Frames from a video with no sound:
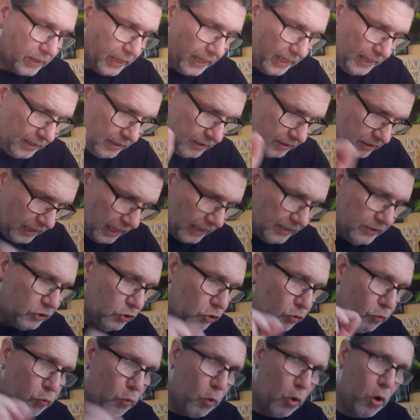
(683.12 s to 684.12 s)
it
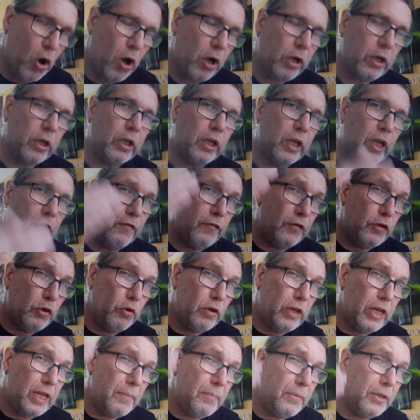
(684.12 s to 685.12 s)
doesn't work if you
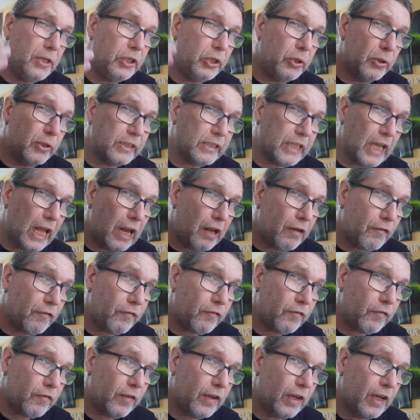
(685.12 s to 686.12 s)
limit
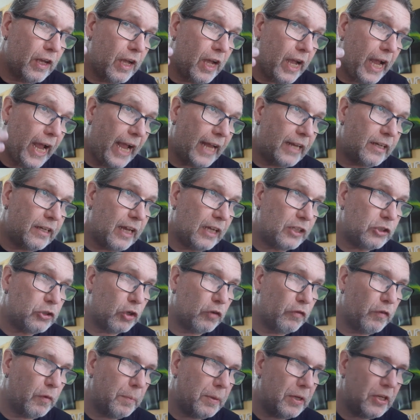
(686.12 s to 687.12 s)
yourself and are
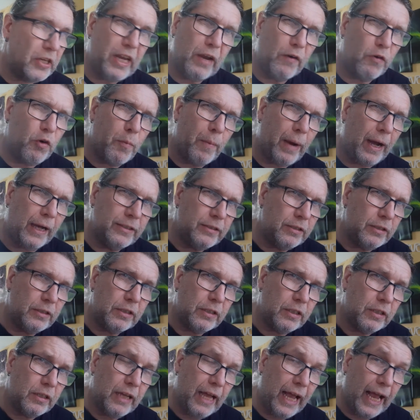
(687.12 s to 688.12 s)
sort of a bit
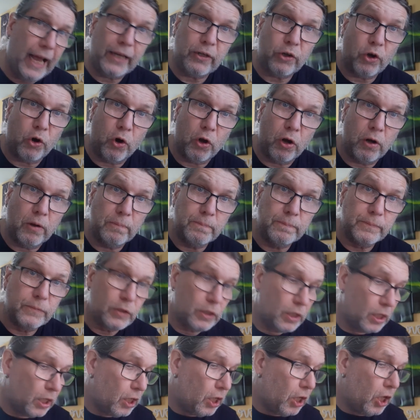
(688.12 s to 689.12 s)
narrow-minded at all.
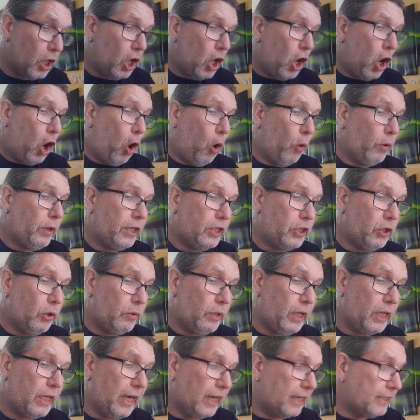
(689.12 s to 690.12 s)
Okie
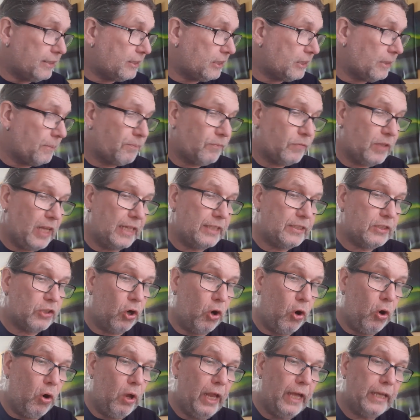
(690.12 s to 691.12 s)
dokie, guys, that's
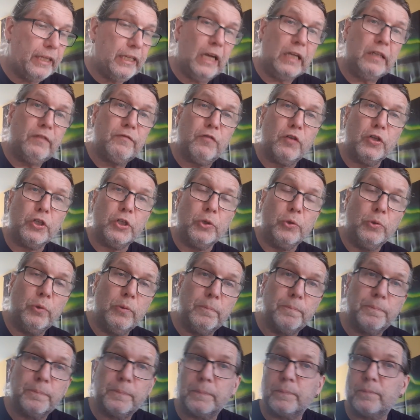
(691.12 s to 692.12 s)
all I got for you,
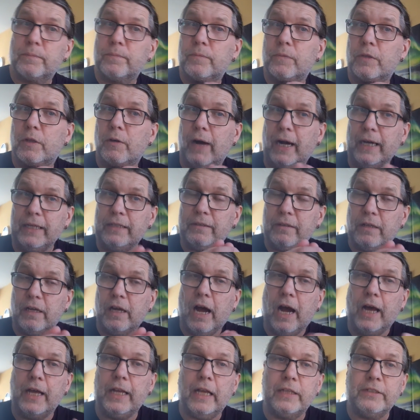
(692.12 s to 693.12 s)
right?
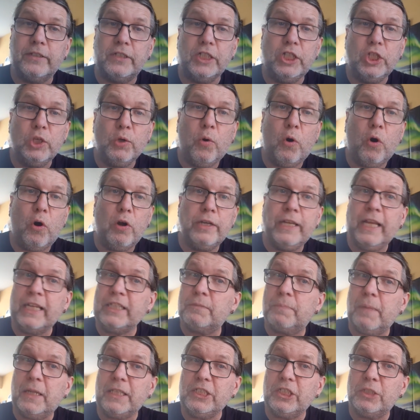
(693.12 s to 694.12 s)
And I see you all
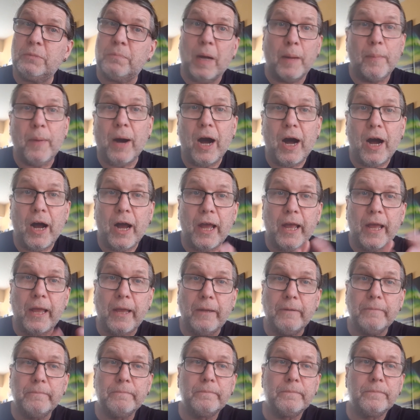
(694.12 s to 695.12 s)
next month.
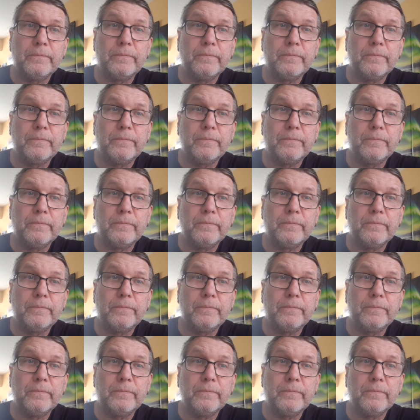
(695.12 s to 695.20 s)
Bye-bye.